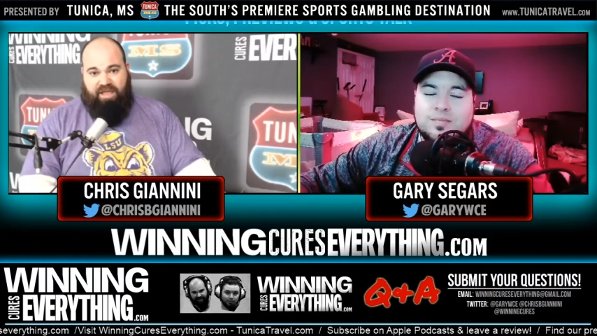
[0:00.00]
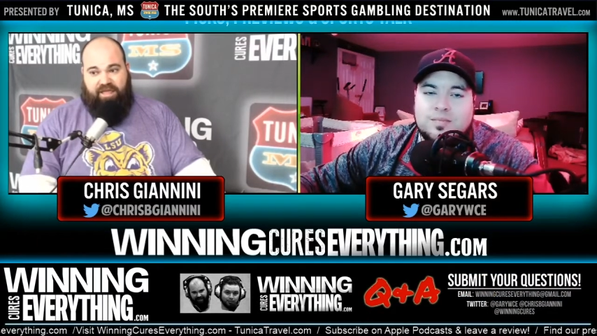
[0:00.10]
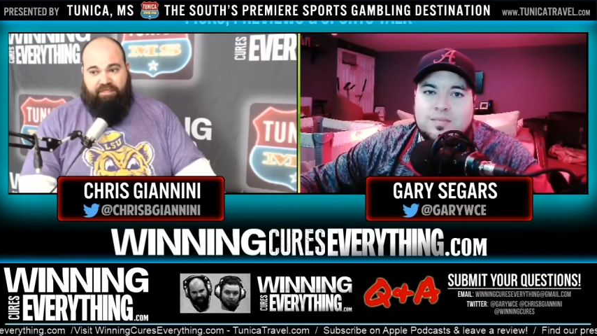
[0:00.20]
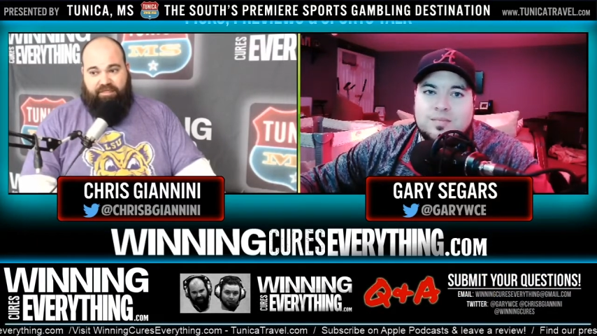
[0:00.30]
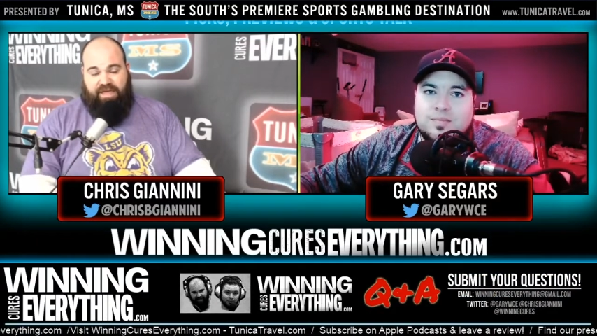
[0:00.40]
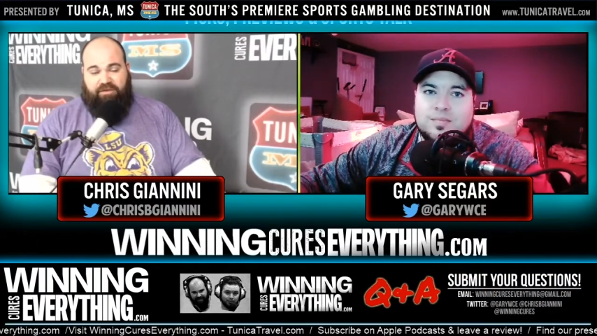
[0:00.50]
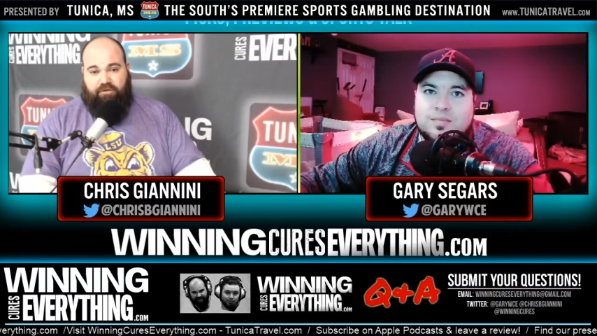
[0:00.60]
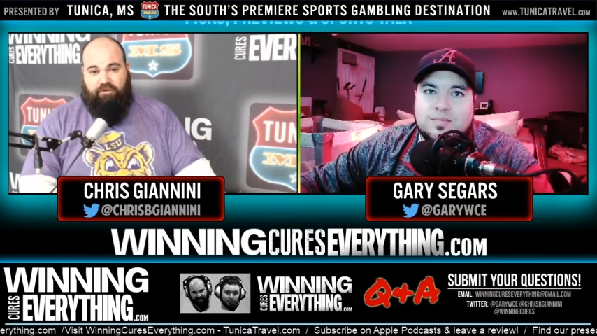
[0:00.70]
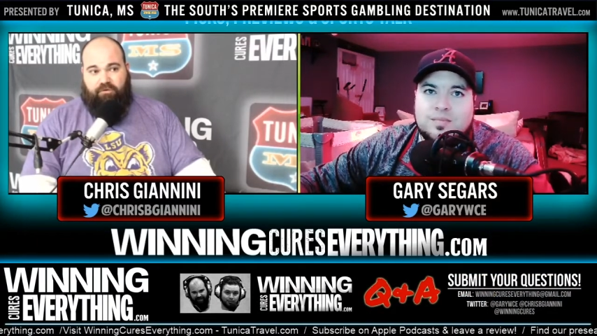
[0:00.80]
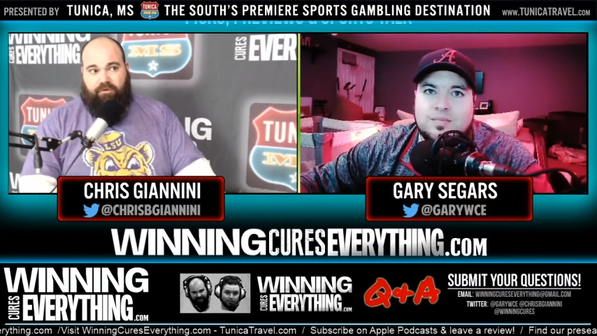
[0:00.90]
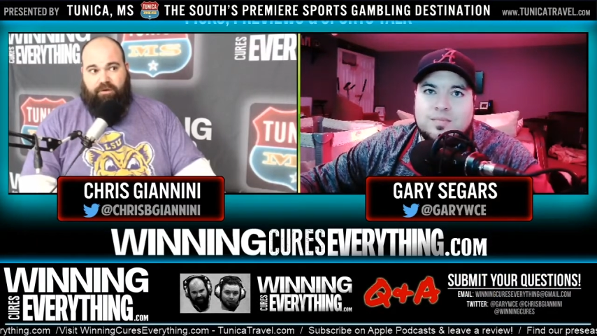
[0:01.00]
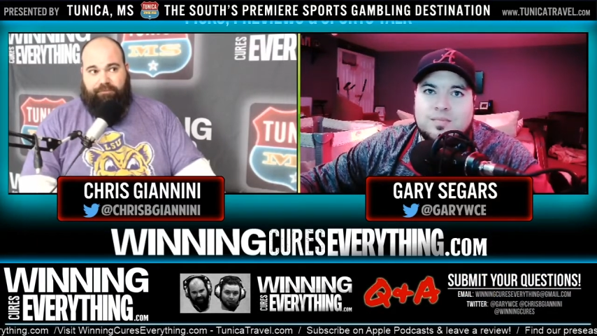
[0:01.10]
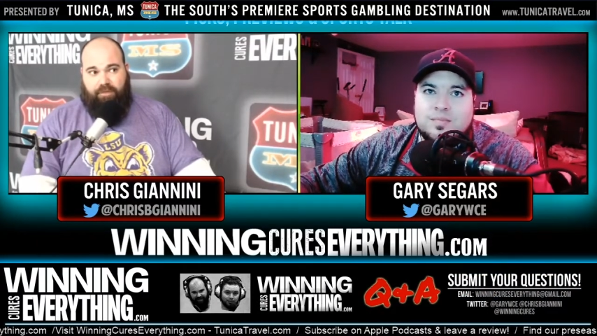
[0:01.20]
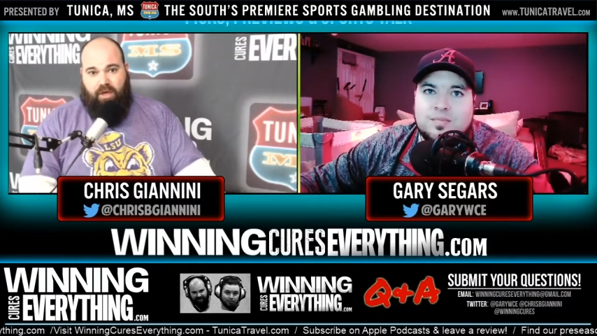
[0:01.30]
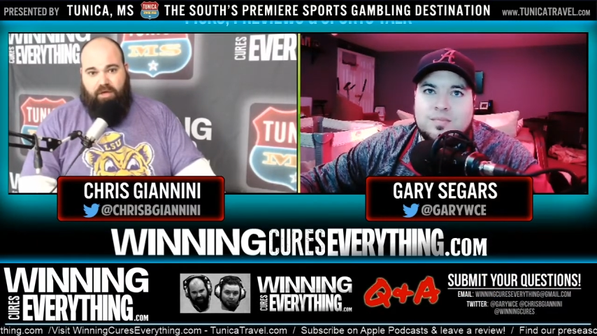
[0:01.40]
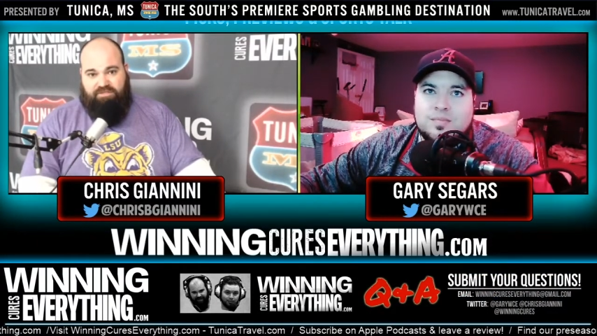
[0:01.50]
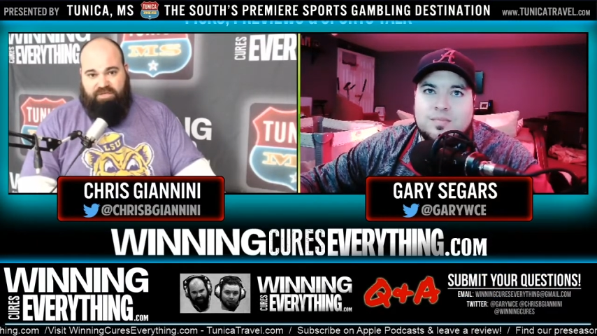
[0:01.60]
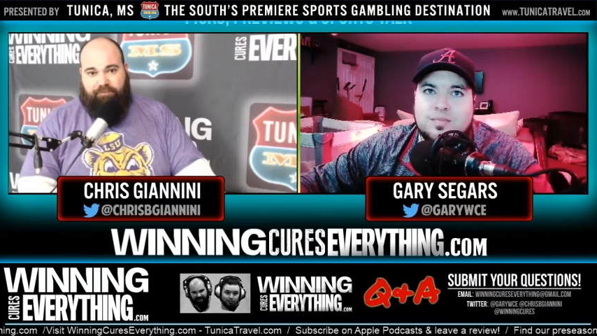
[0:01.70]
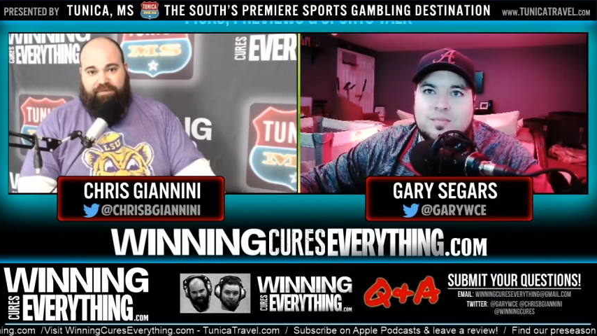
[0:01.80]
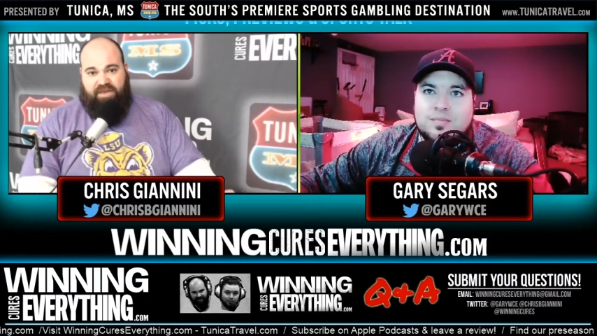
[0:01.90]
Speaker 1: and they do
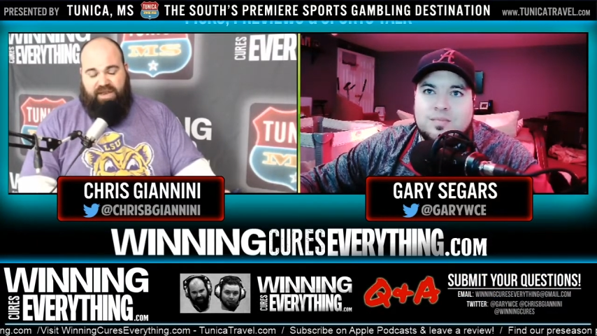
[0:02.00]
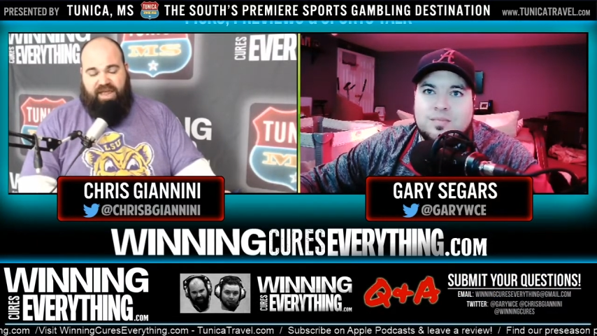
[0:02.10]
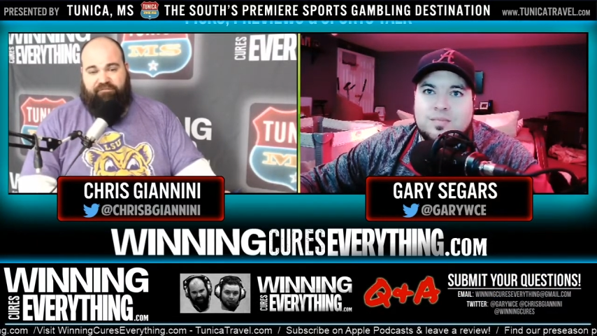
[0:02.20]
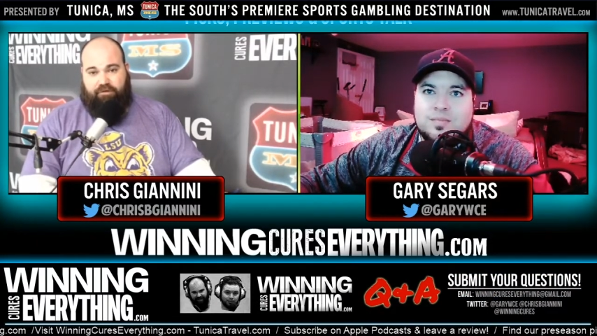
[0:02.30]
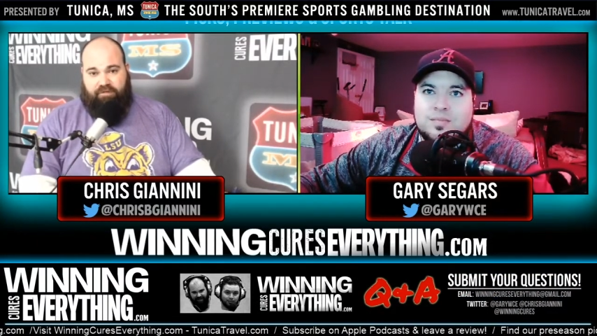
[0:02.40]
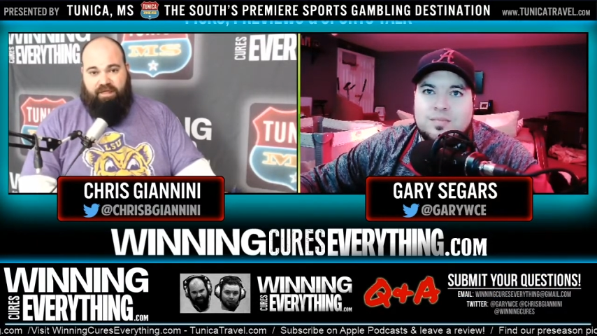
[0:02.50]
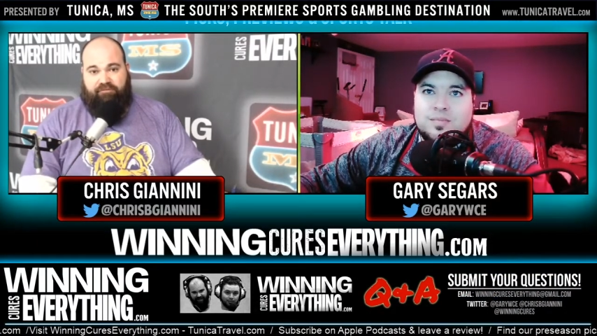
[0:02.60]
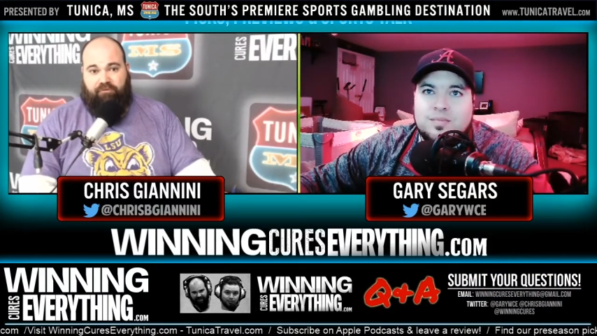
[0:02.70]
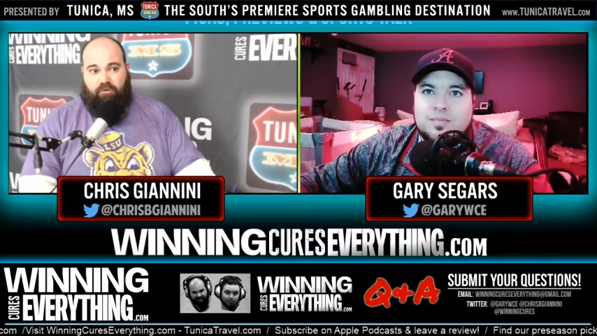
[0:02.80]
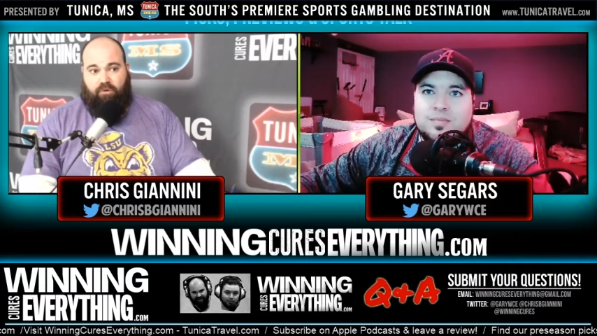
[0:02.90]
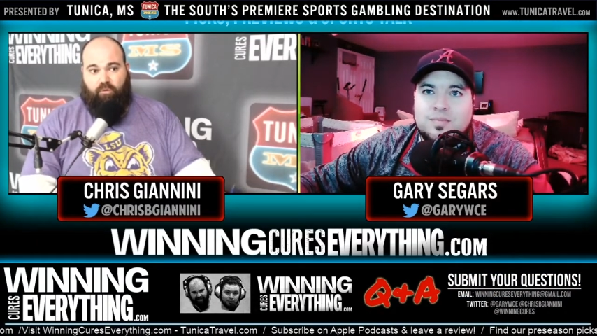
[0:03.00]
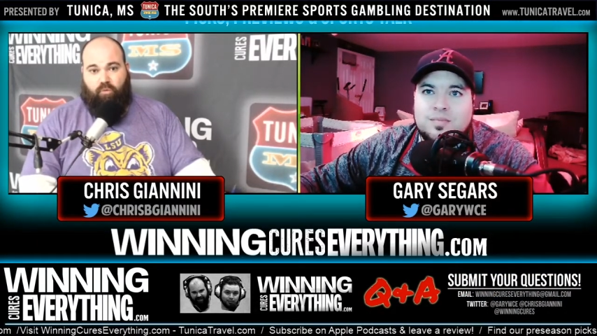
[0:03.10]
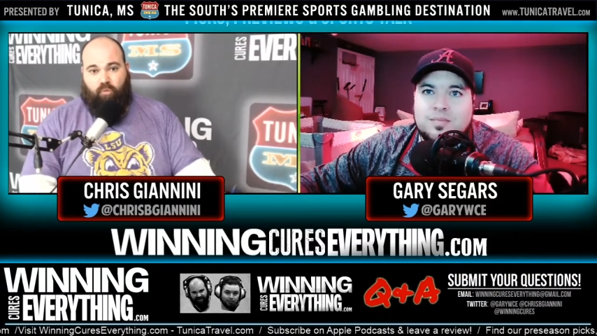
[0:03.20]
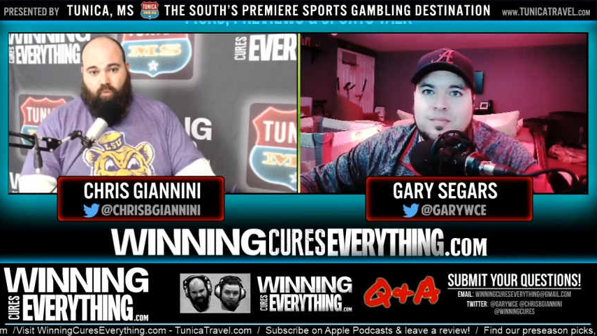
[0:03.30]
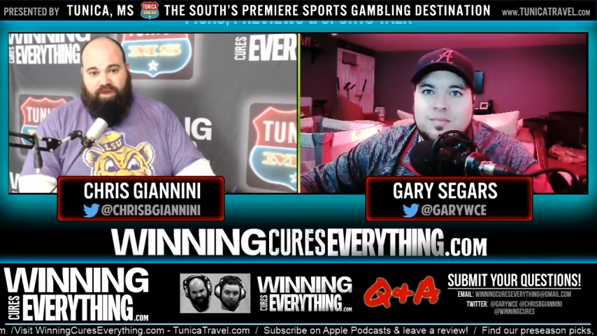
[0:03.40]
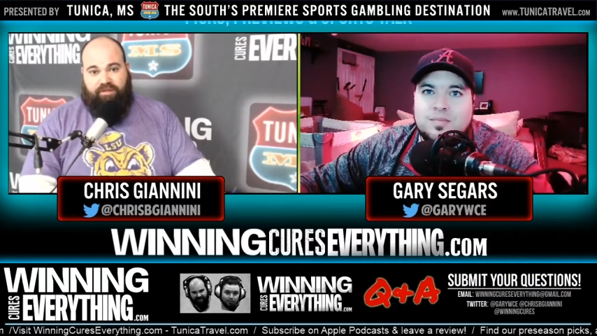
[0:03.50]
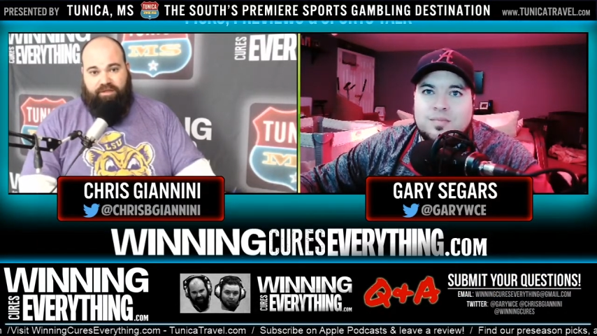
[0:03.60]
something at every level really